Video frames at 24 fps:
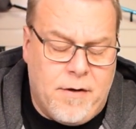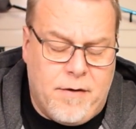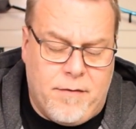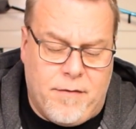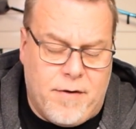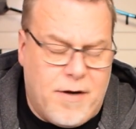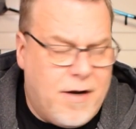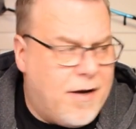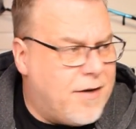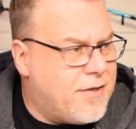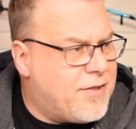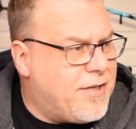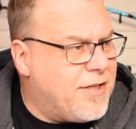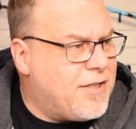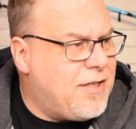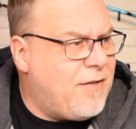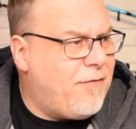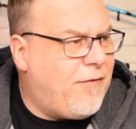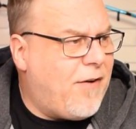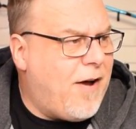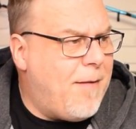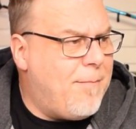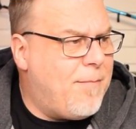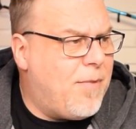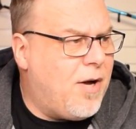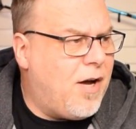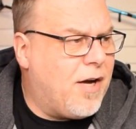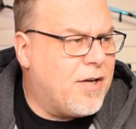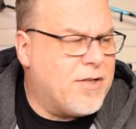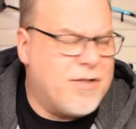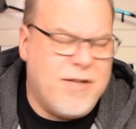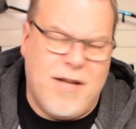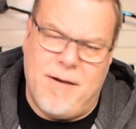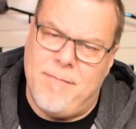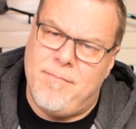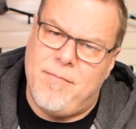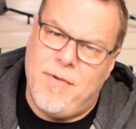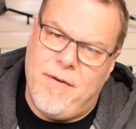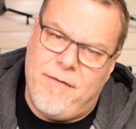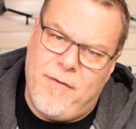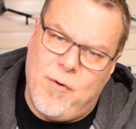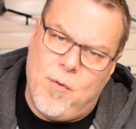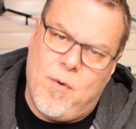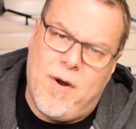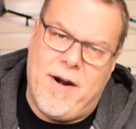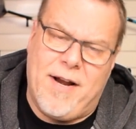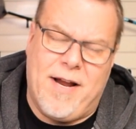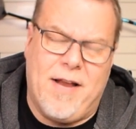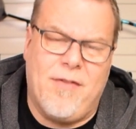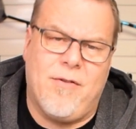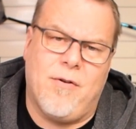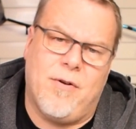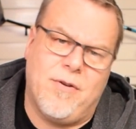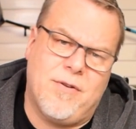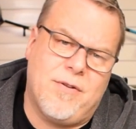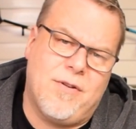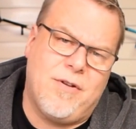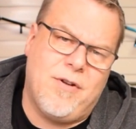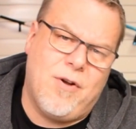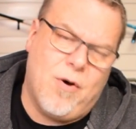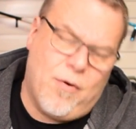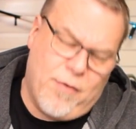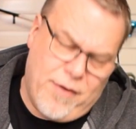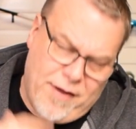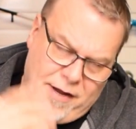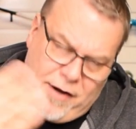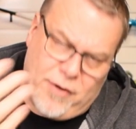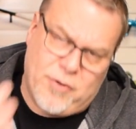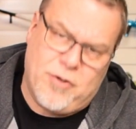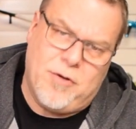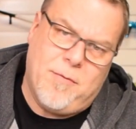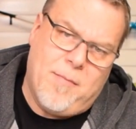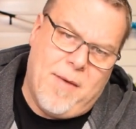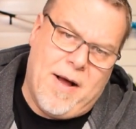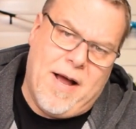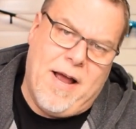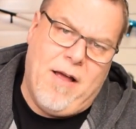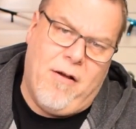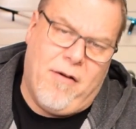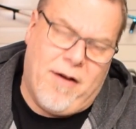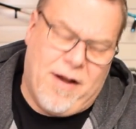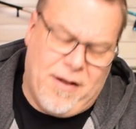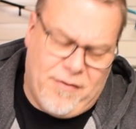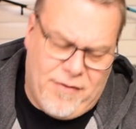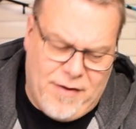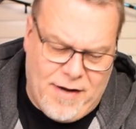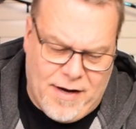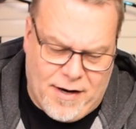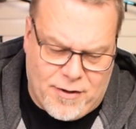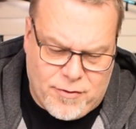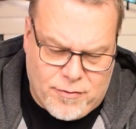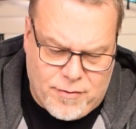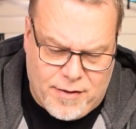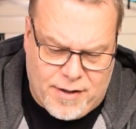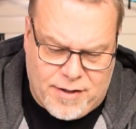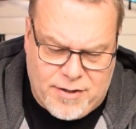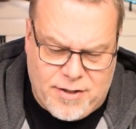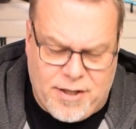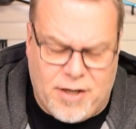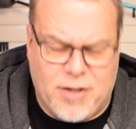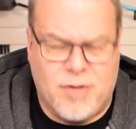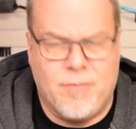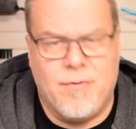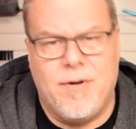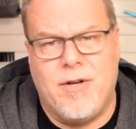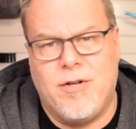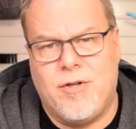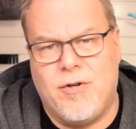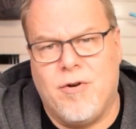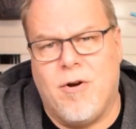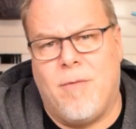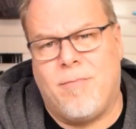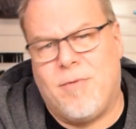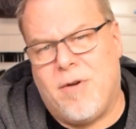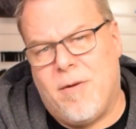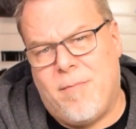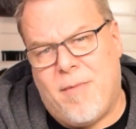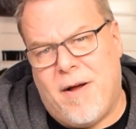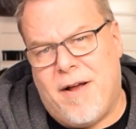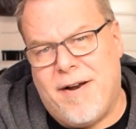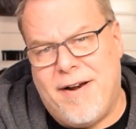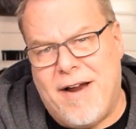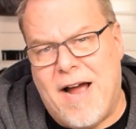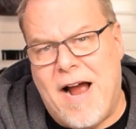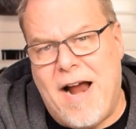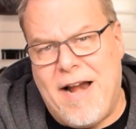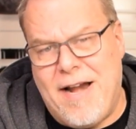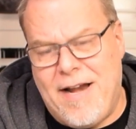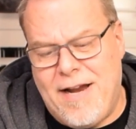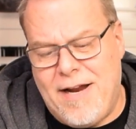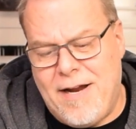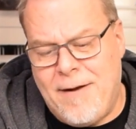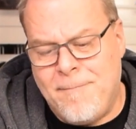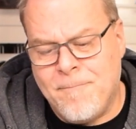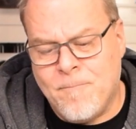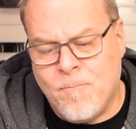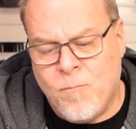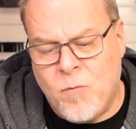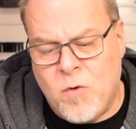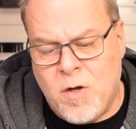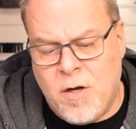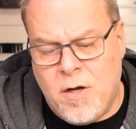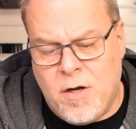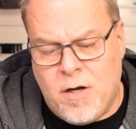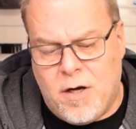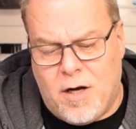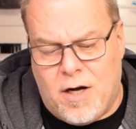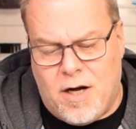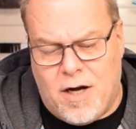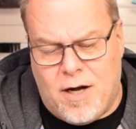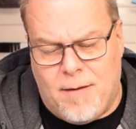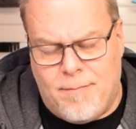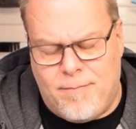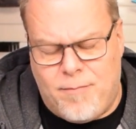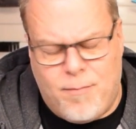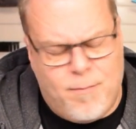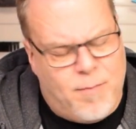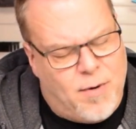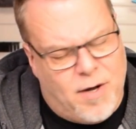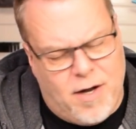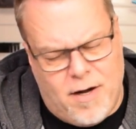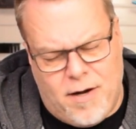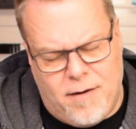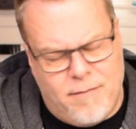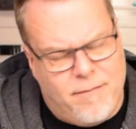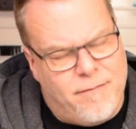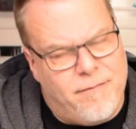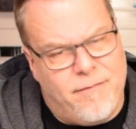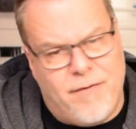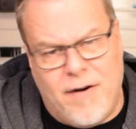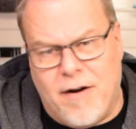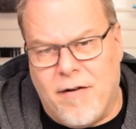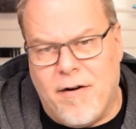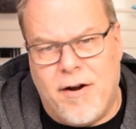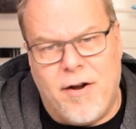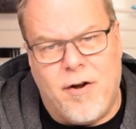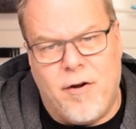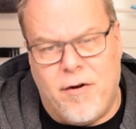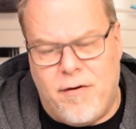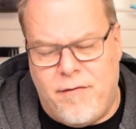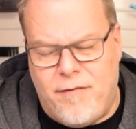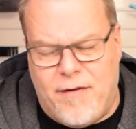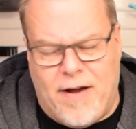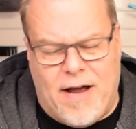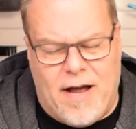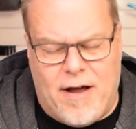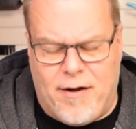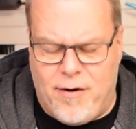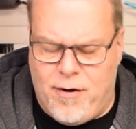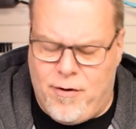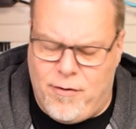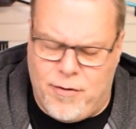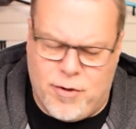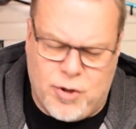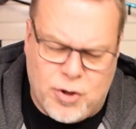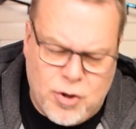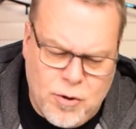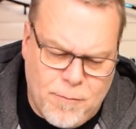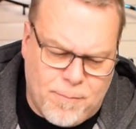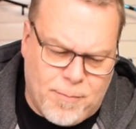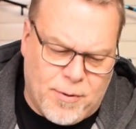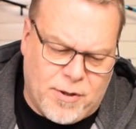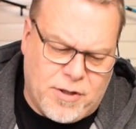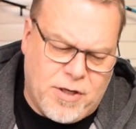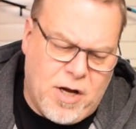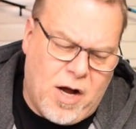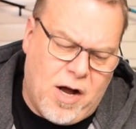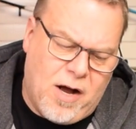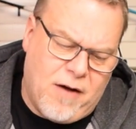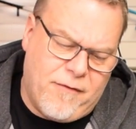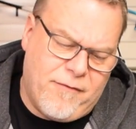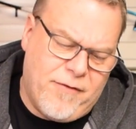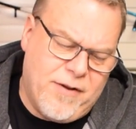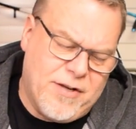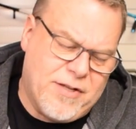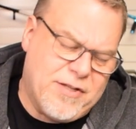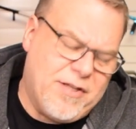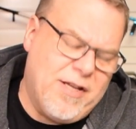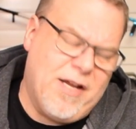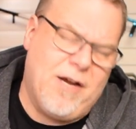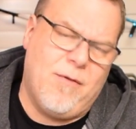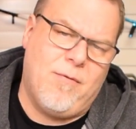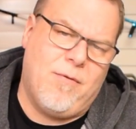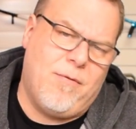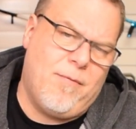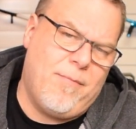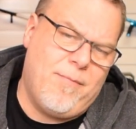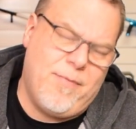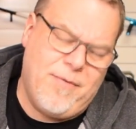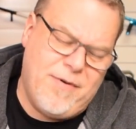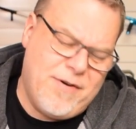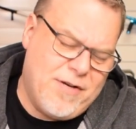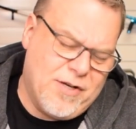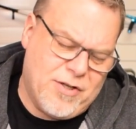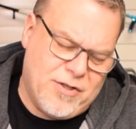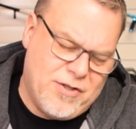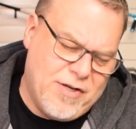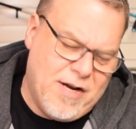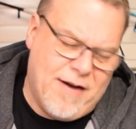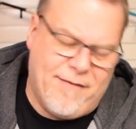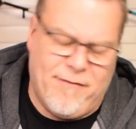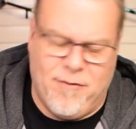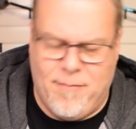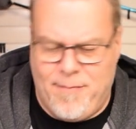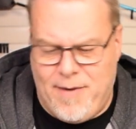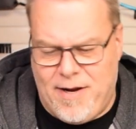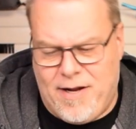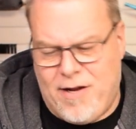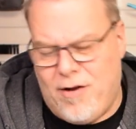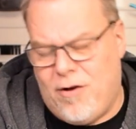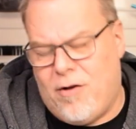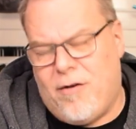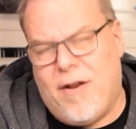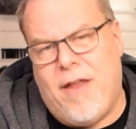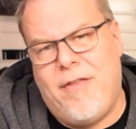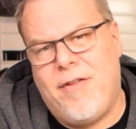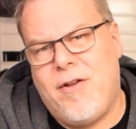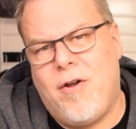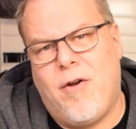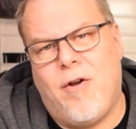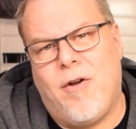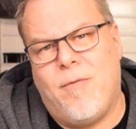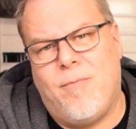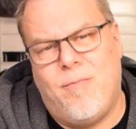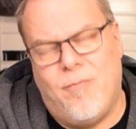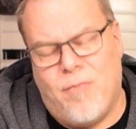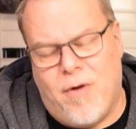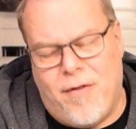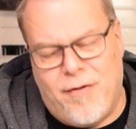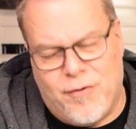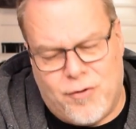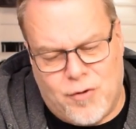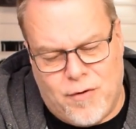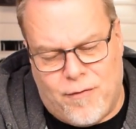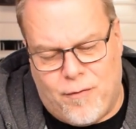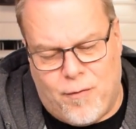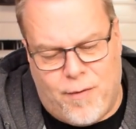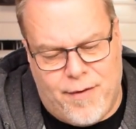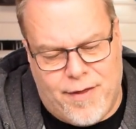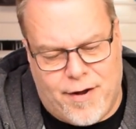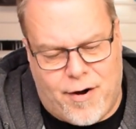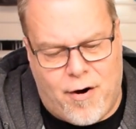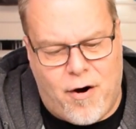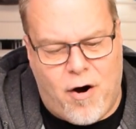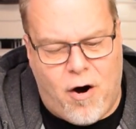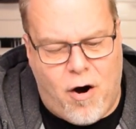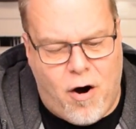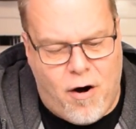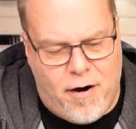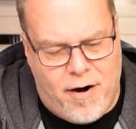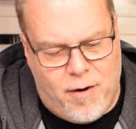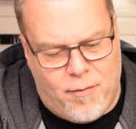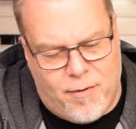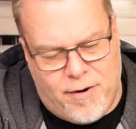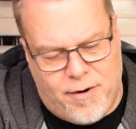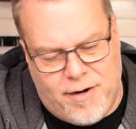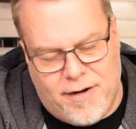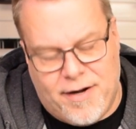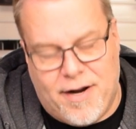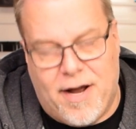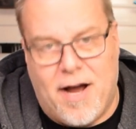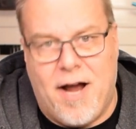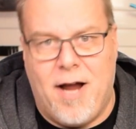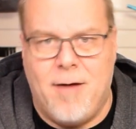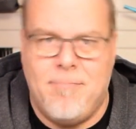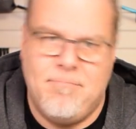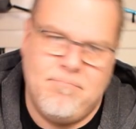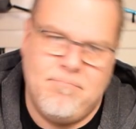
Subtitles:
$65, and then if you want to go the extra mile and get the extra accessories, you're up to about $90. But very good value, super tough. This thing will just never be killed. I think you could run this over with a car and it wouldn't die.